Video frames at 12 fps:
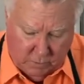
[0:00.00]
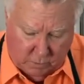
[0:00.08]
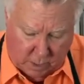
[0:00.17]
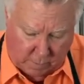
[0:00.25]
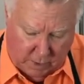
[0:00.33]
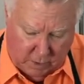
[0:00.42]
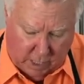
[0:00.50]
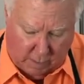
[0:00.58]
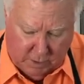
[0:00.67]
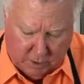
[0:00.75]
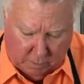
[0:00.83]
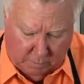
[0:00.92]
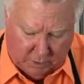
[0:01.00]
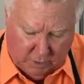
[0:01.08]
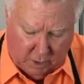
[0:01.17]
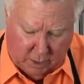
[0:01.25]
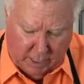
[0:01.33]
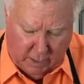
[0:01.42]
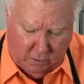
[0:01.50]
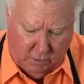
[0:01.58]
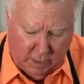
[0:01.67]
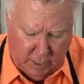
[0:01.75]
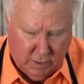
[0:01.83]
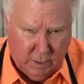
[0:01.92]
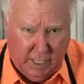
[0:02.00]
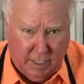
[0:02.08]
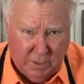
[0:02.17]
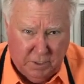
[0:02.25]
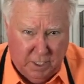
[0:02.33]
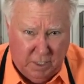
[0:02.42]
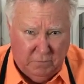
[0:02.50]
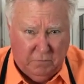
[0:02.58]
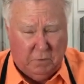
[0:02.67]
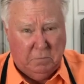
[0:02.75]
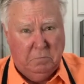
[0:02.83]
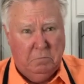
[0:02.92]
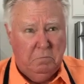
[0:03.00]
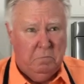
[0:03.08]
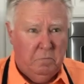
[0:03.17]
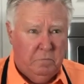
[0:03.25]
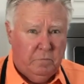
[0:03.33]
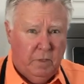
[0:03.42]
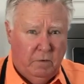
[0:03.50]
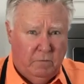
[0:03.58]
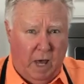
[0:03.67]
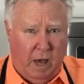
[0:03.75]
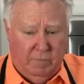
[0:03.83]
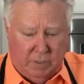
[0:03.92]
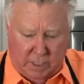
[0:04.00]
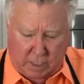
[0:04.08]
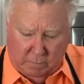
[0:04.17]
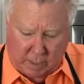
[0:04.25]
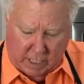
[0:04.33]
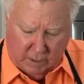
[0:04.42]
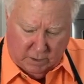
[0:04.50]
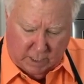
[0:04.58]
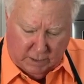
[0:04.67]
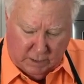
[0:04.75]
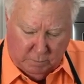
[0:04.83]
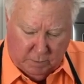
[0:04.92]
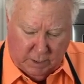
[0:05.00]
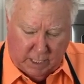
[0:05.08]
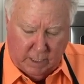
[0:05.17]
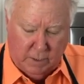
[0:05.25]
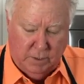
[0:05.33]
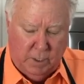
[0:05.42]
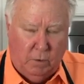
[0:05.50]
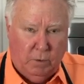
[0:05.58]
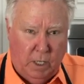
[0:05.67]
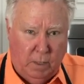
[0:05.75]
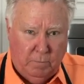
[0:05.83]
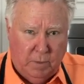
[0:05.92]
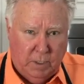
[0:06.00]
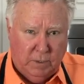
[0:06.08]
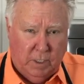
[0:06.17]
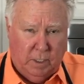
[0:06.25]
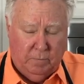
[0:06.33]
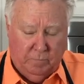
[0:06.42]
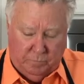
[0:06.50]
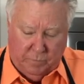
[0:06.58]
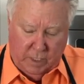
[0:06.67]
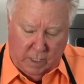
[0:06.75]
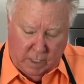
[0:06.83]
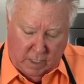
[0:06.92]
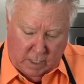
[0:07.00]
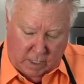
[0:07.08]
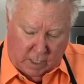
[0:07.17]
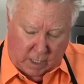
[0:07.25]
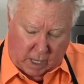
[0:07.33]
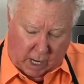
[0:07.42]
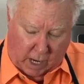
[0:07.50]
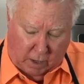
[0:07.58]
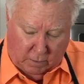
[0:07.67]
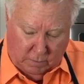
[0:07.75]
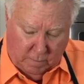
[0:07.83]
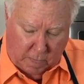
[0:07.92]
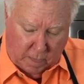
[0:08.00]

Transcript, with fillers: What I'm gonna do, I'm just gonna put the lid on this, let it sit for five or ten minutes, let these potatoes soak up this um our